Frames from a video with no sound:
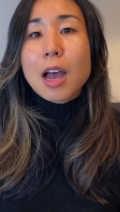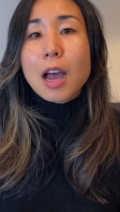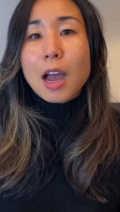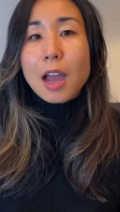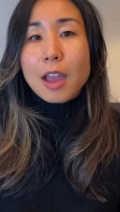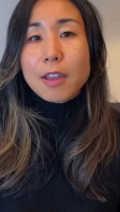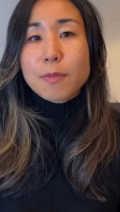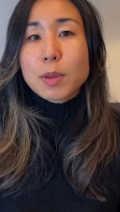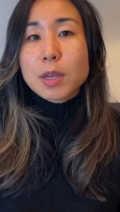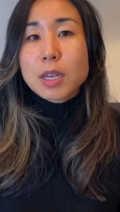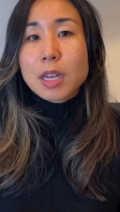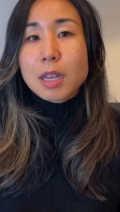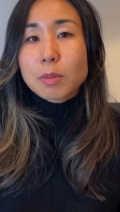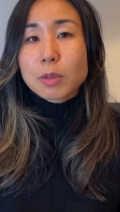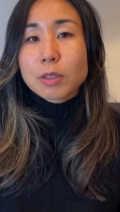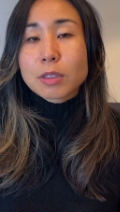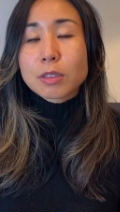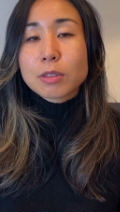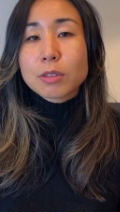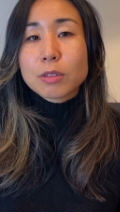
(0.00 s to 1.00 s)
I've been
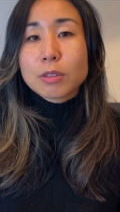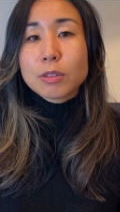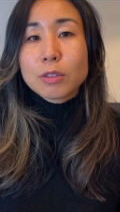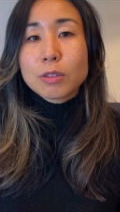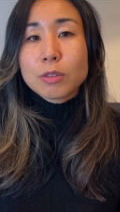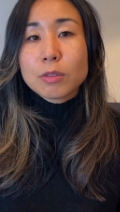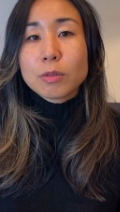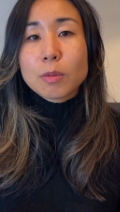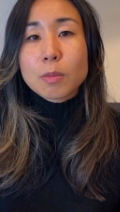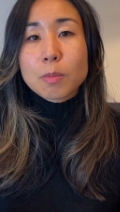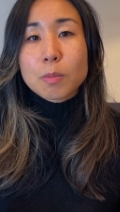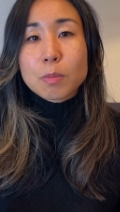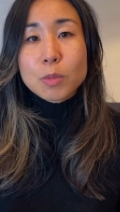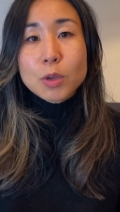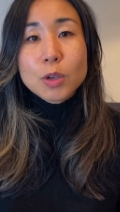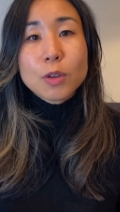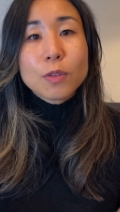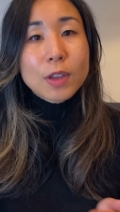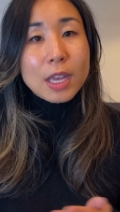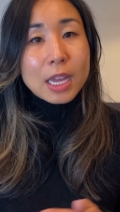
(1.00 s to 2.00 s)
able to
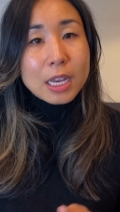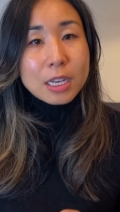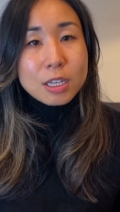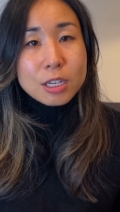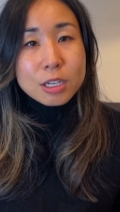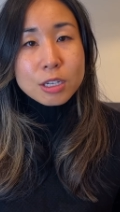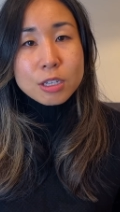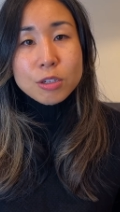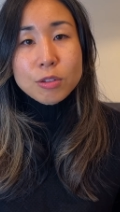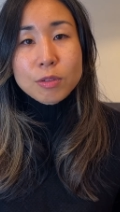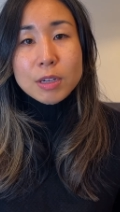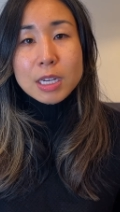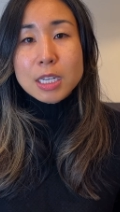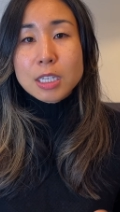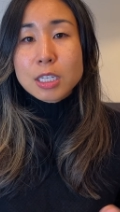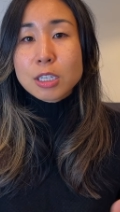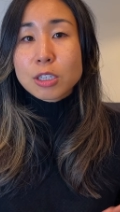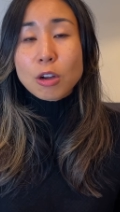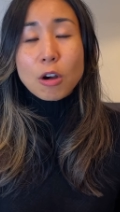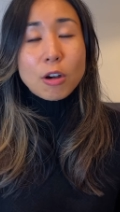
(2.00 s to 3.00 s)
move
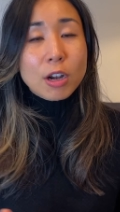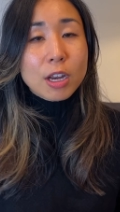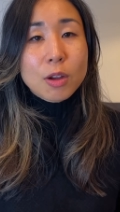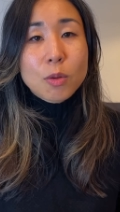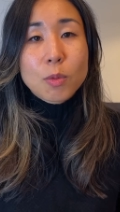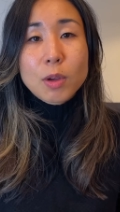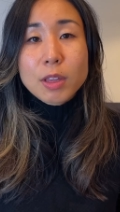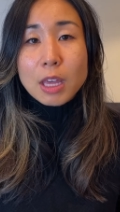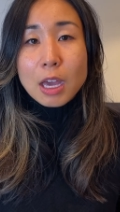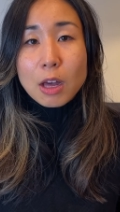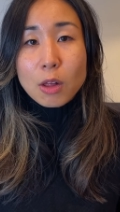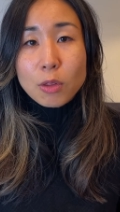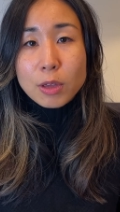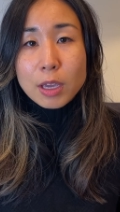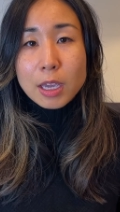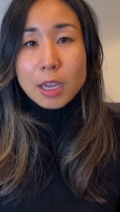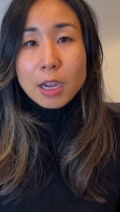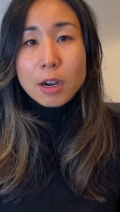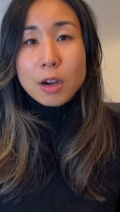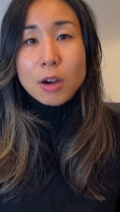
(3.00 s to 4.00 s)
industries starting with
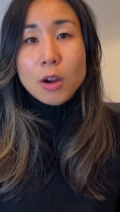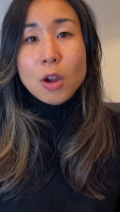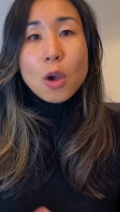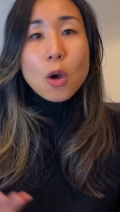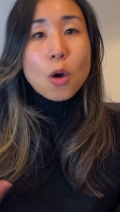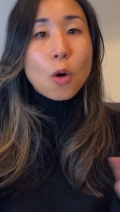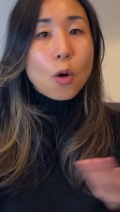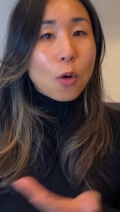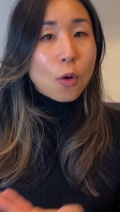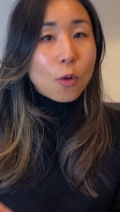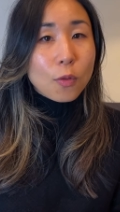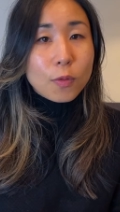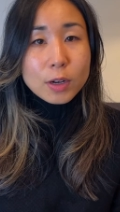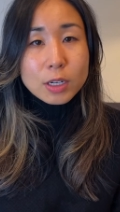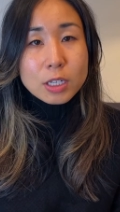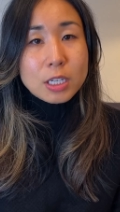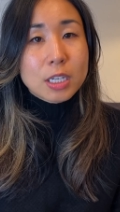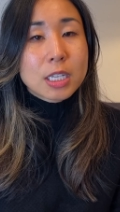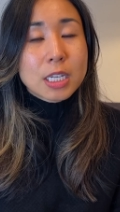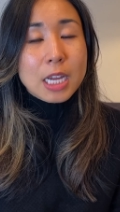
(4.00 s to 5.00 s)
healthcare
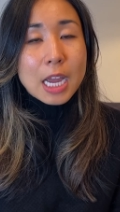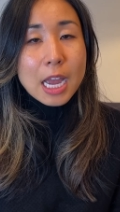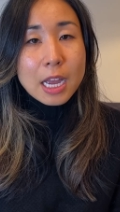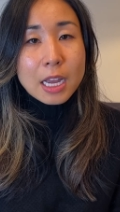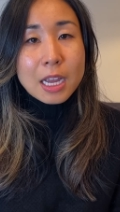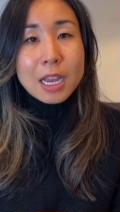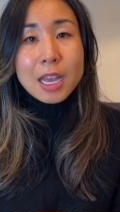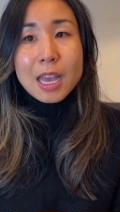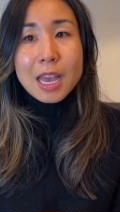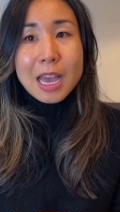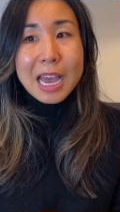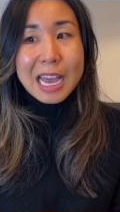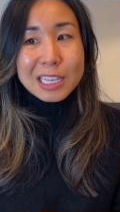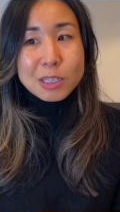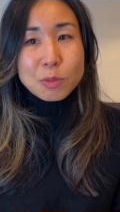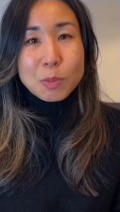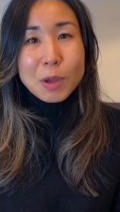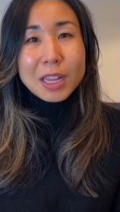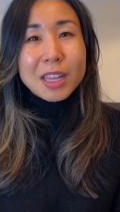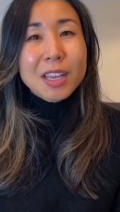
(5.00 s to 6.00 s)
over to tech,
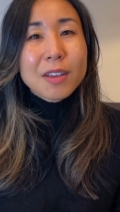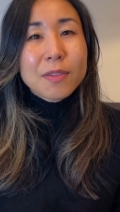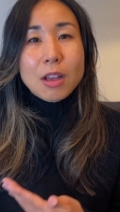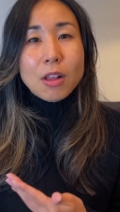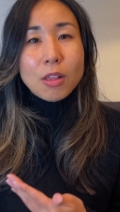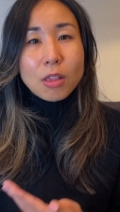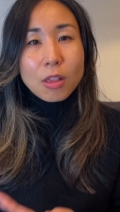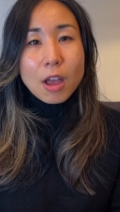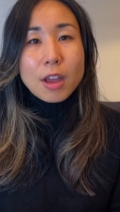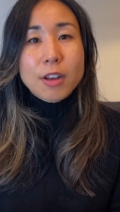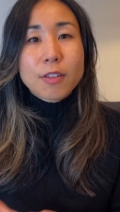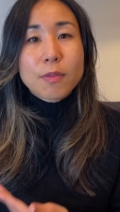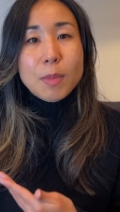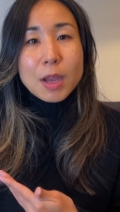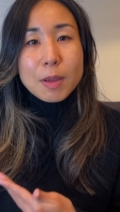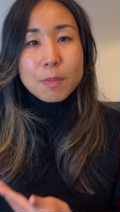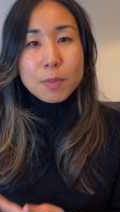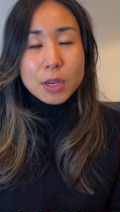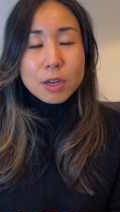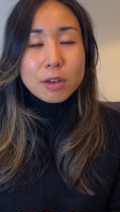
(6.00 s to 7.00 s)
as well as a lot of
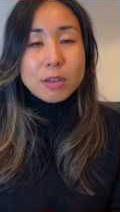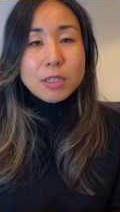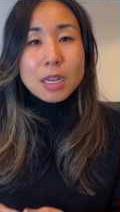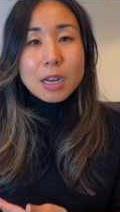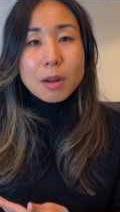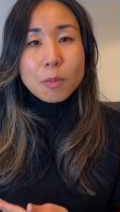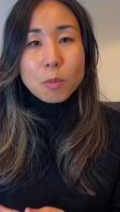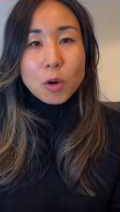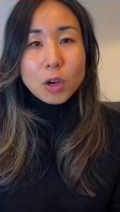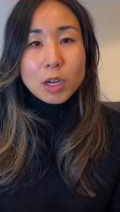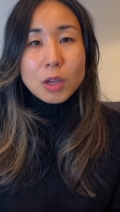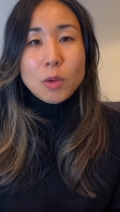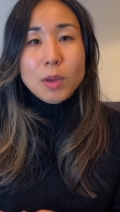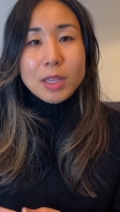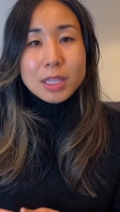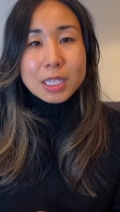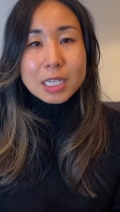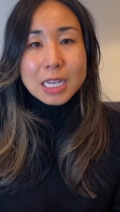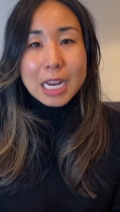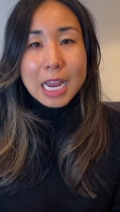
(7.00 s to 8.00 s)
my peers that I'm working
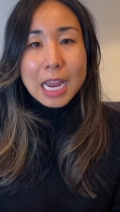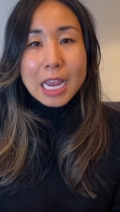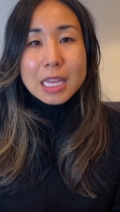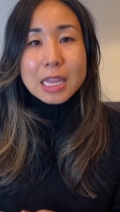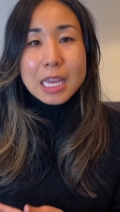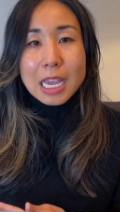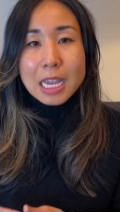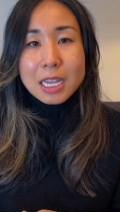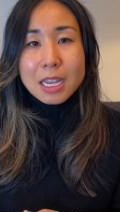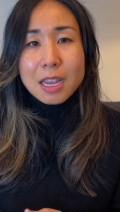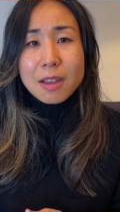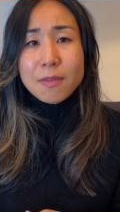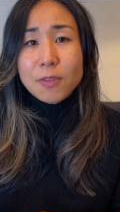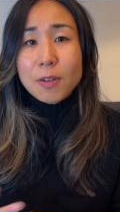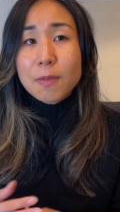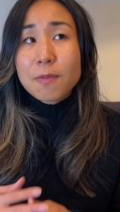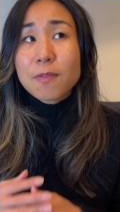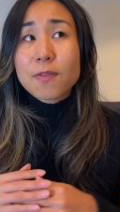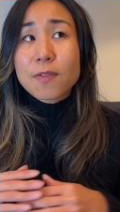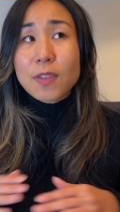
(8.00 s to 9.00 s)
with today, they came
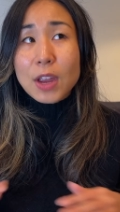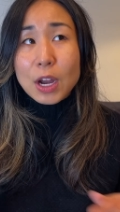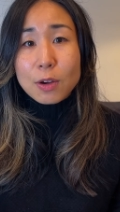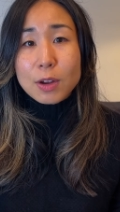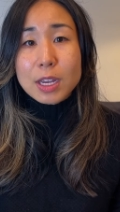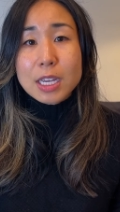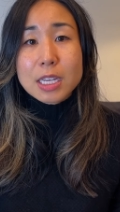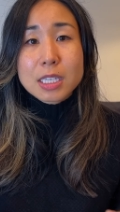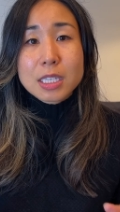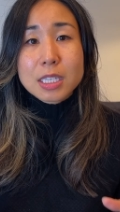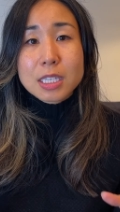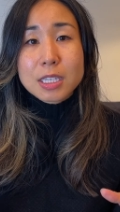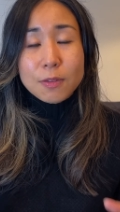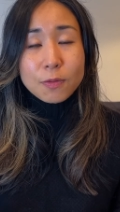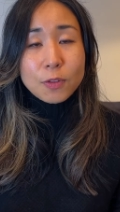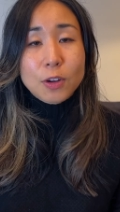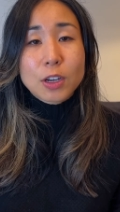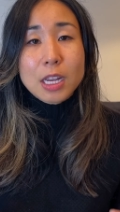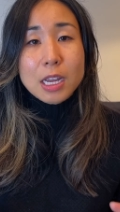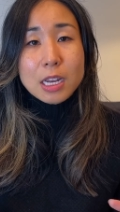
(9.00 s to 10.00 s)
from various
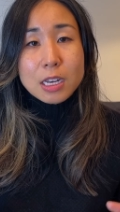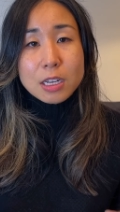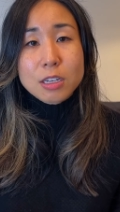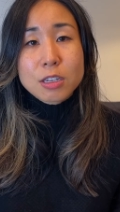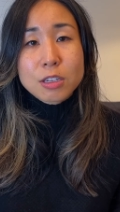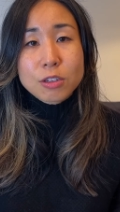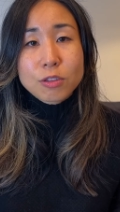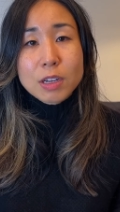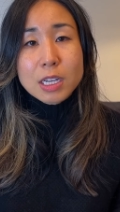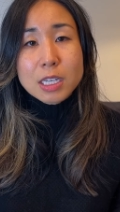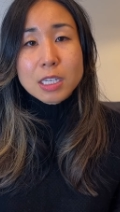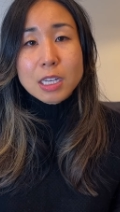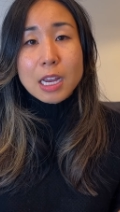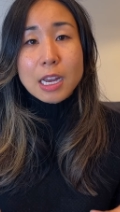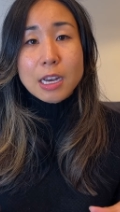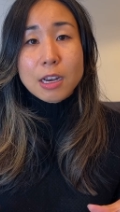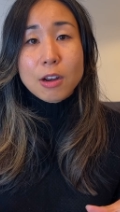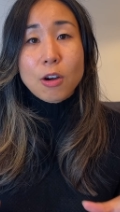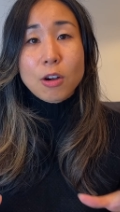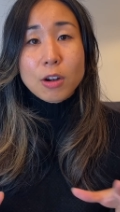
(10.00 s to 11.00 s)
different industries
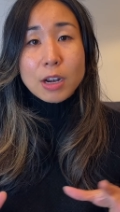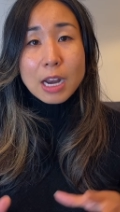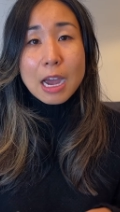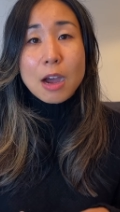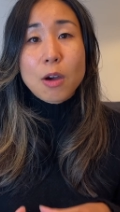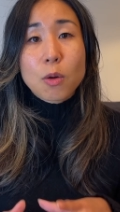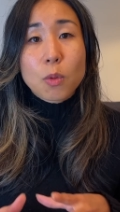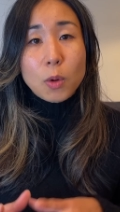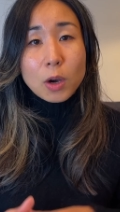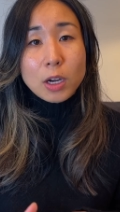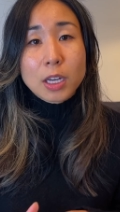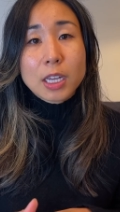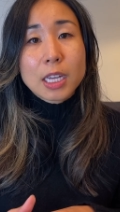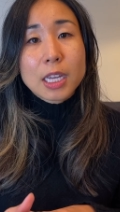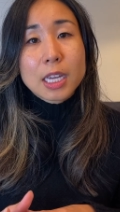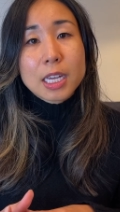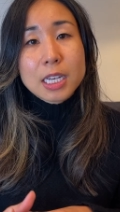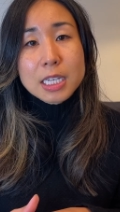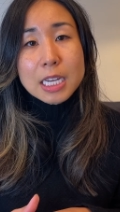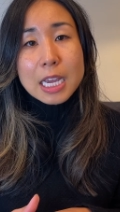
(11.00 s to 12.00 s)
and are now
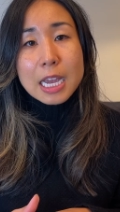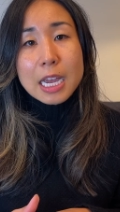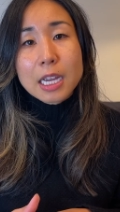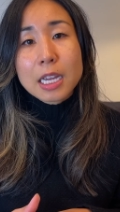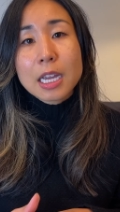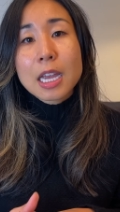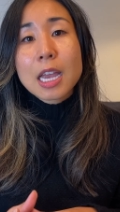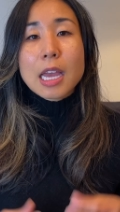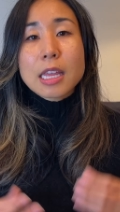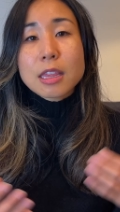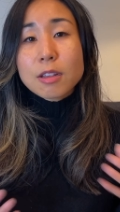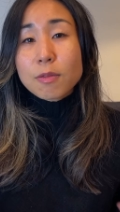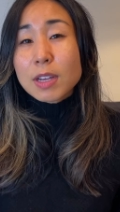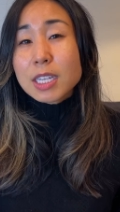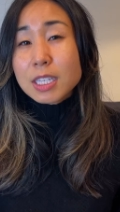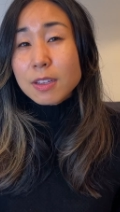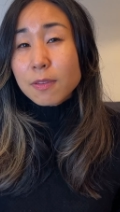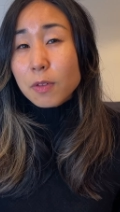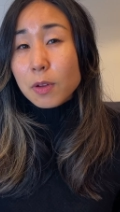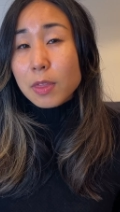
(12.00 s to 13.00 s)
working in tech. And the
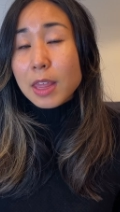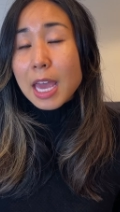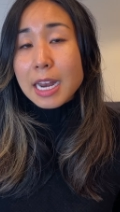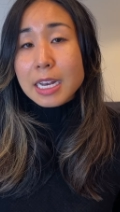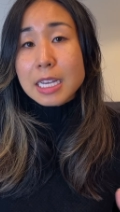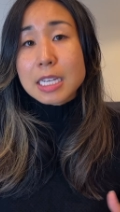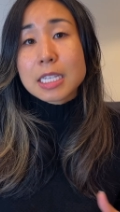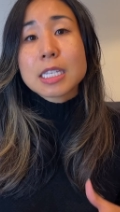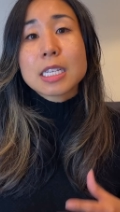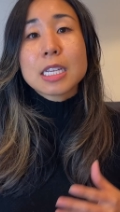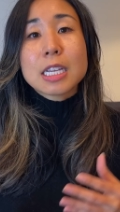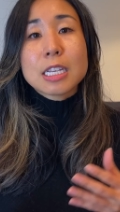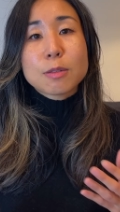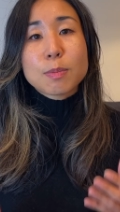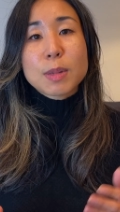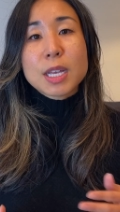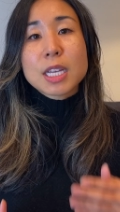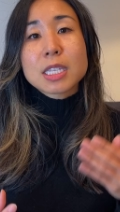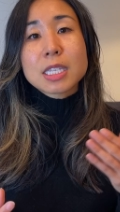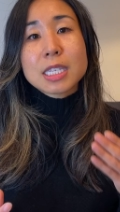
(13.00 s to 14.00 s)
reason for that is,
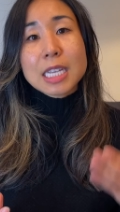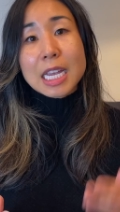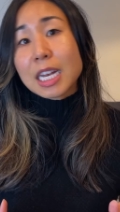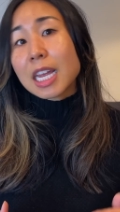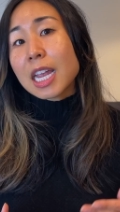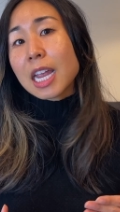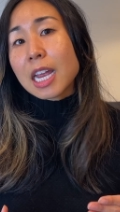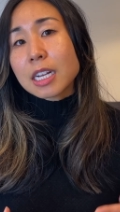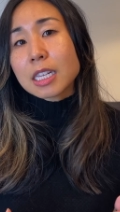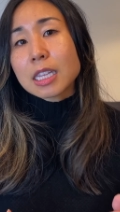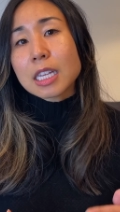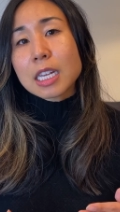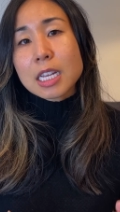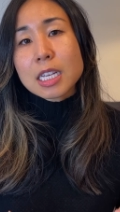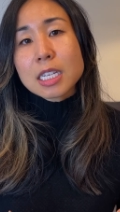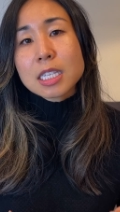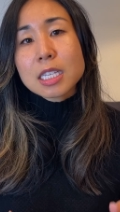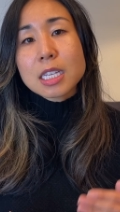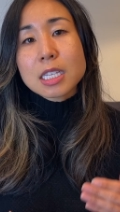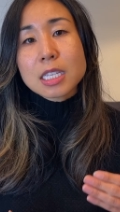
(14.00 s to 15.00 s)
is because data
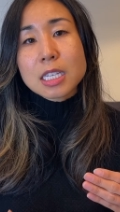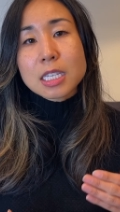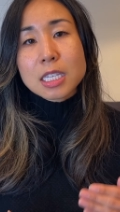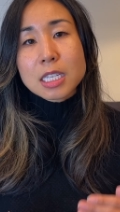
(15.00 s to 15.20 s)
analytics is a